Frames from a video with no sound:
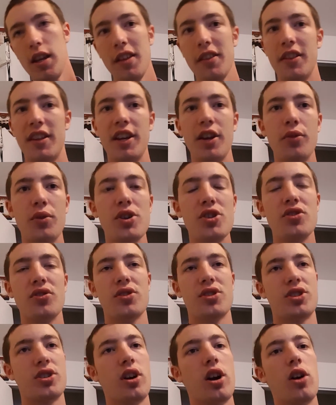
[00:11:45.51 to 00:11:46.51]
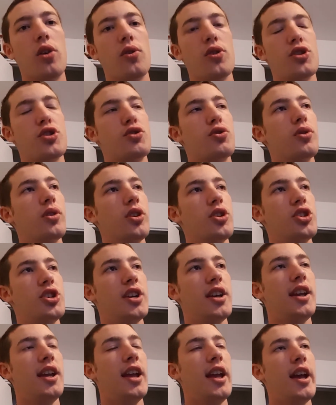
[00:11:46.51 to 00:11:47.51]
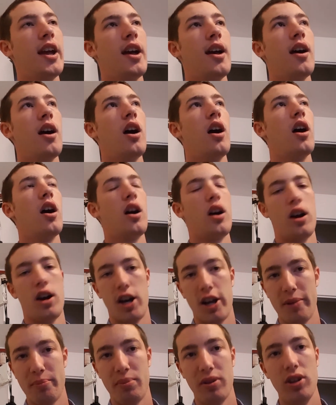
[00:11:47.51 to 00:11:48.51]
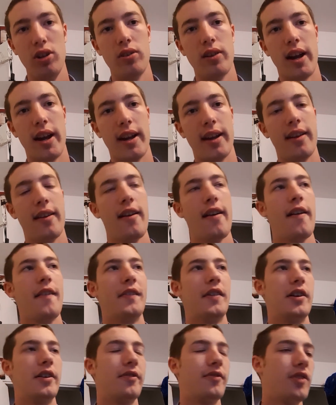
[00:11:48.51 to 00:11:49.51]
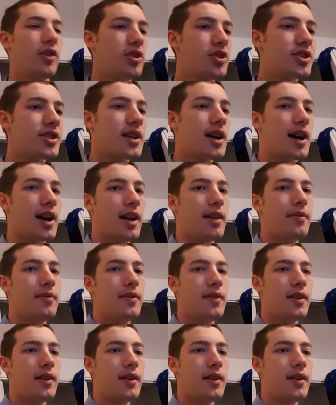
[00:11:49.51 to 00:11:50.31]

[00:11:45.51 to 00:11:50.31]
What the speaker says: the original Star Wars trilogy on Blu-ray for the first time.